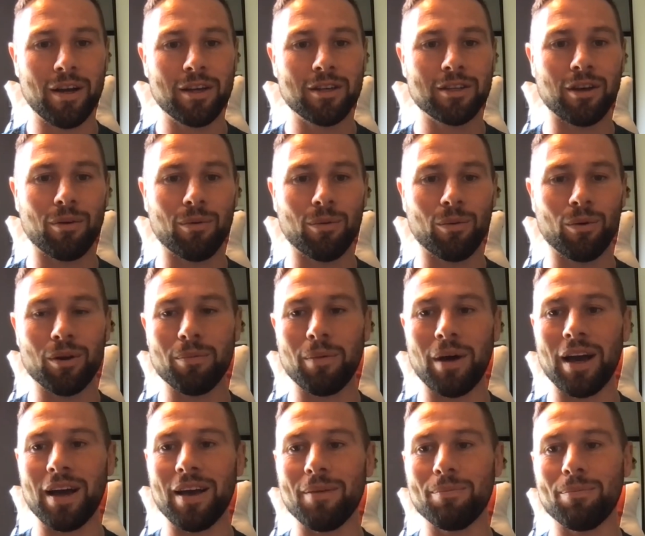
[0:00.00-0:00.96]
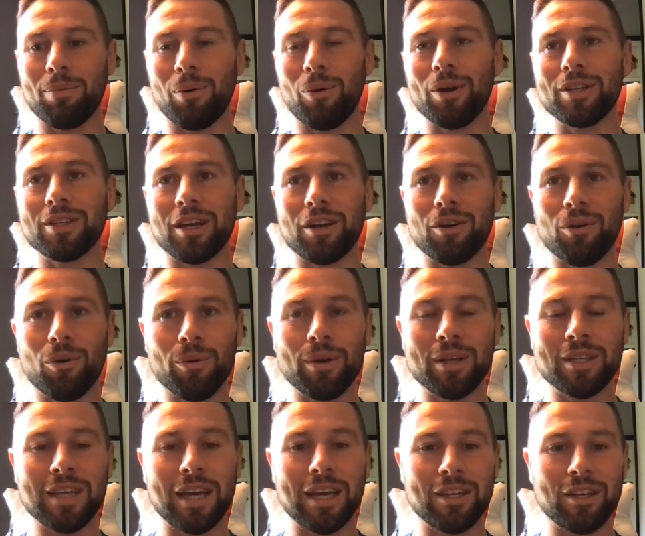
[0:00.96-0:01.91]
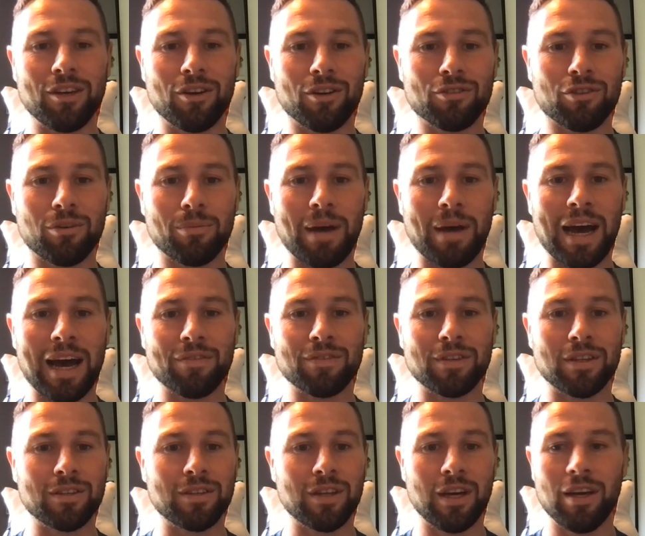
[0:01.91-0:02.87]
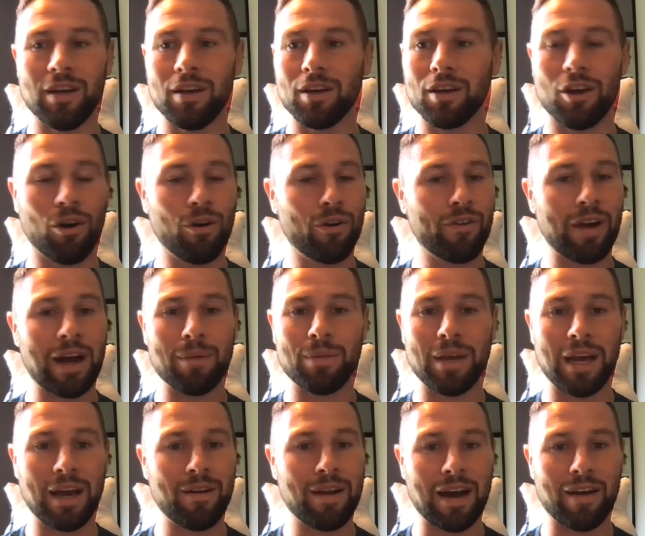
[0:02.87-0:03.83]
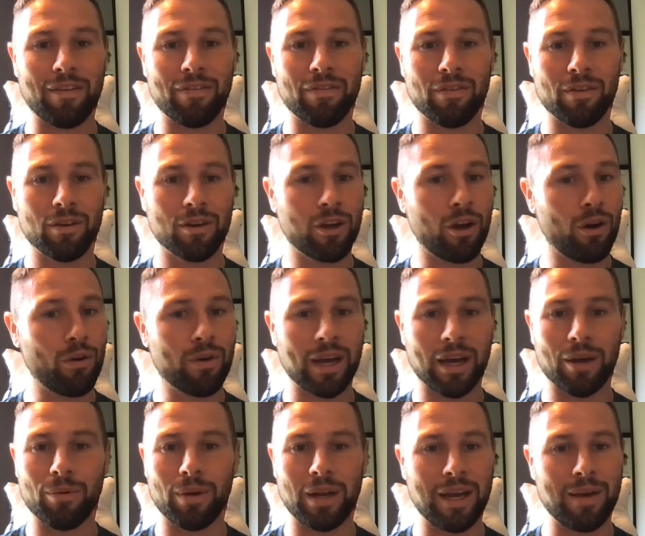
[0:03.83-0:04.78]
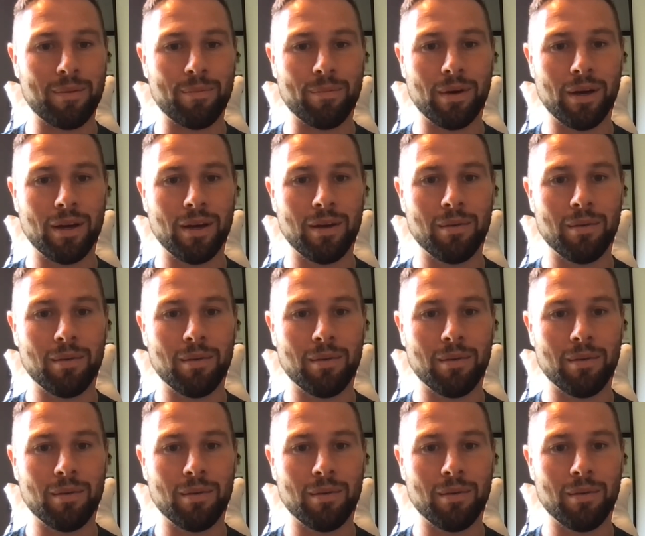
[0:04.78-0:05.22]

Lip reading: So one of my points I'd always say to young scrum halves is go grab the out half, go kick with him,